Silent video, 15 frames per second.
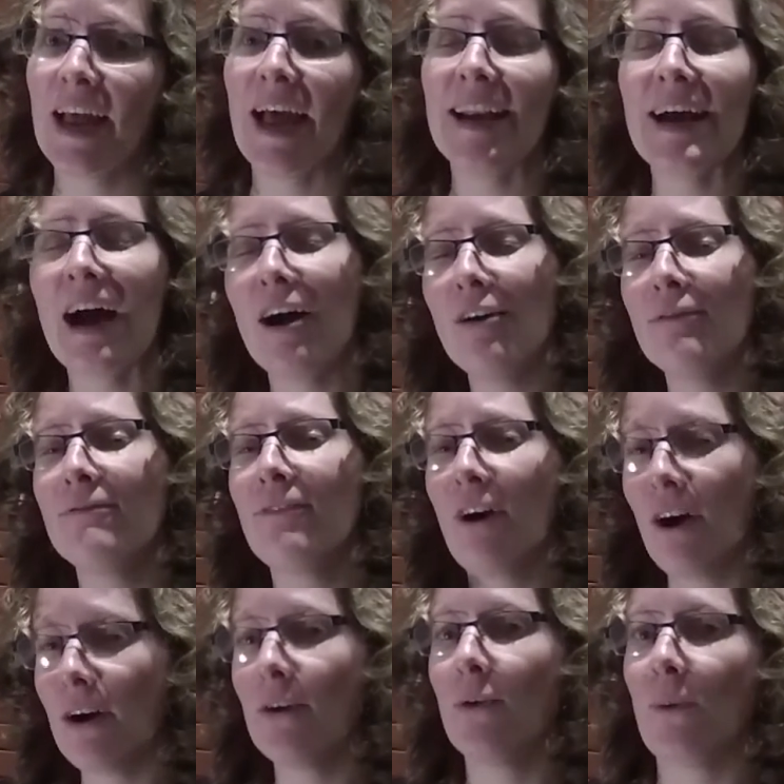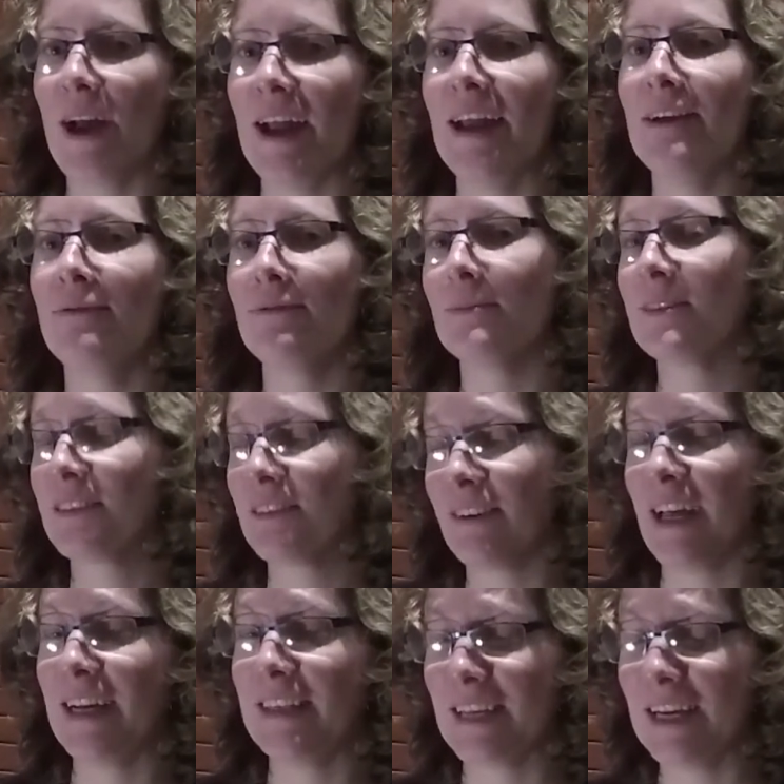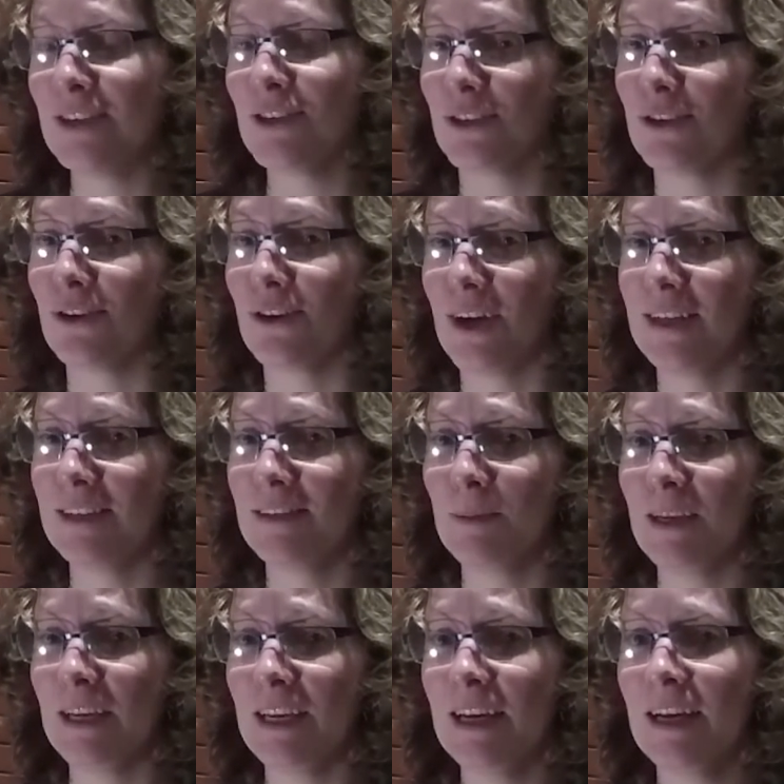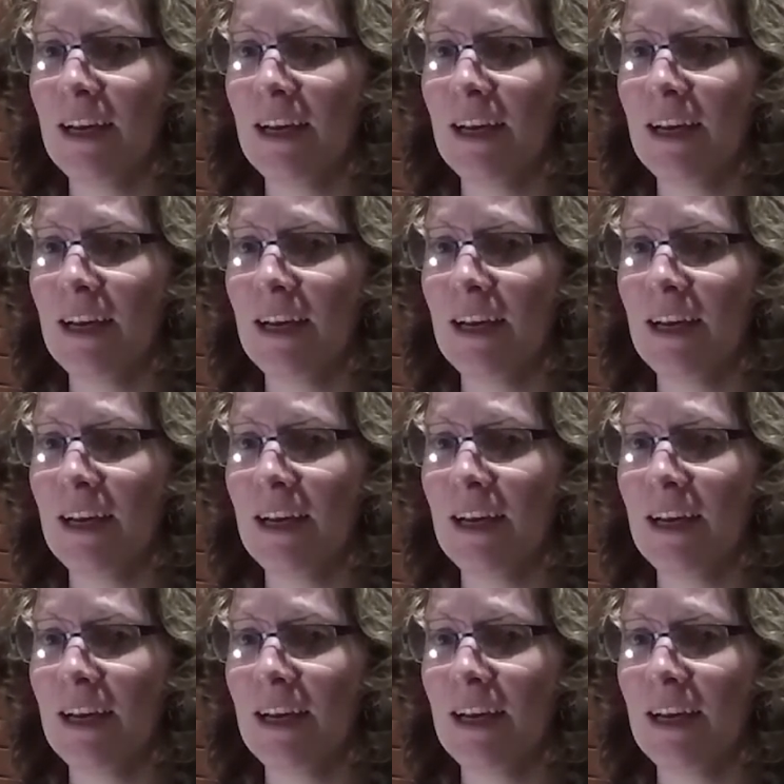and how far away from civilization you're going to be.